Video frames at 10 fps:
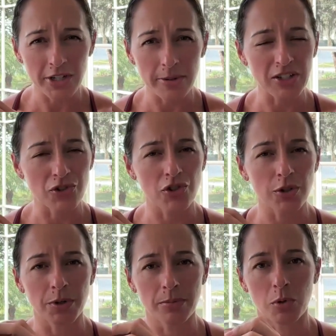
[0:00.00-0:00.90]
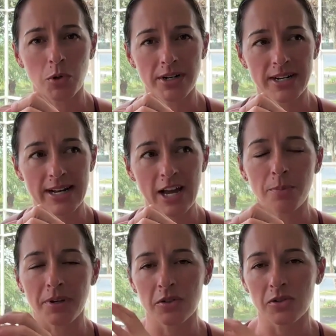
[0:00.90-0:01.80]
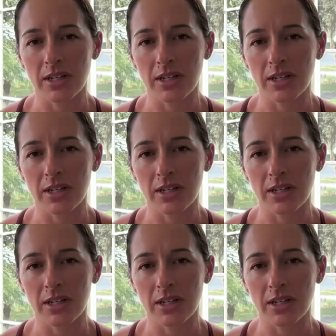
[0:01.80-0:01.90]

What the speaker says: is going to be super important in helping those